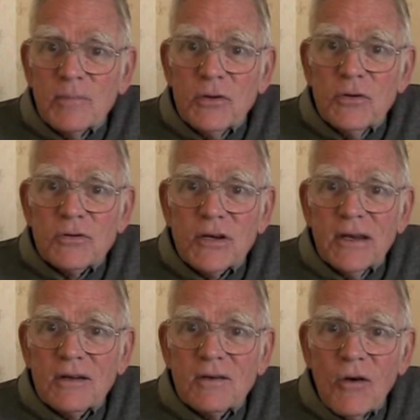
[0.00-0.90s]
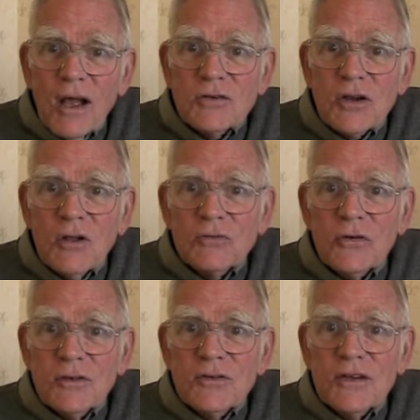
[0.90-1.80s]
producing
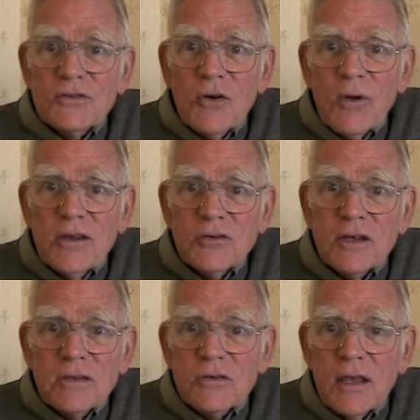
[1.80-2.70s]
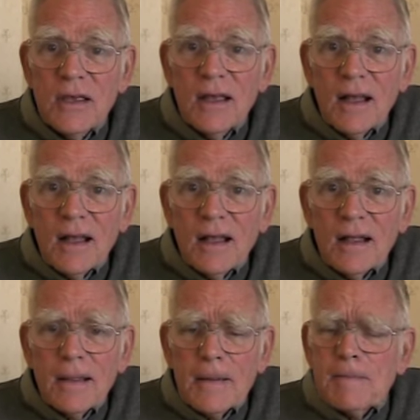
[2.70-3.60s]
cross-cultural situations,
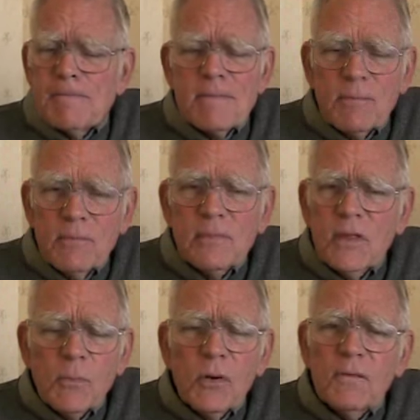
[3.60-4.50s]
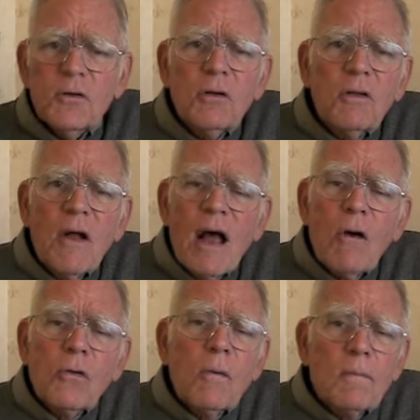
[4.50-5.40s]
the peripheral
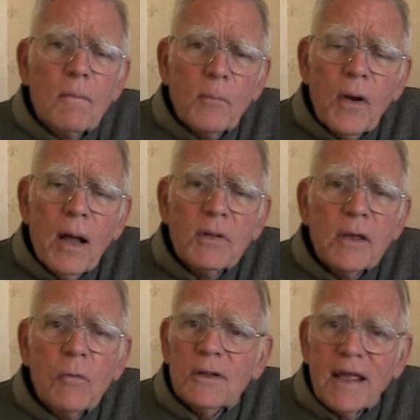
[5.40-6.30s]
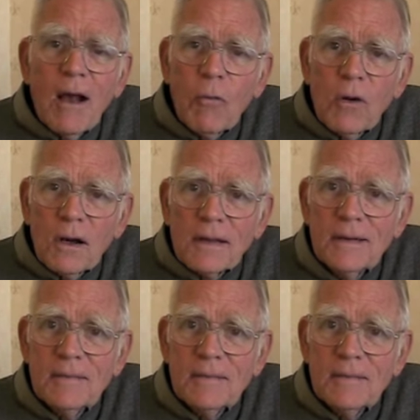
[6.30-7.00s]
route probably will not work.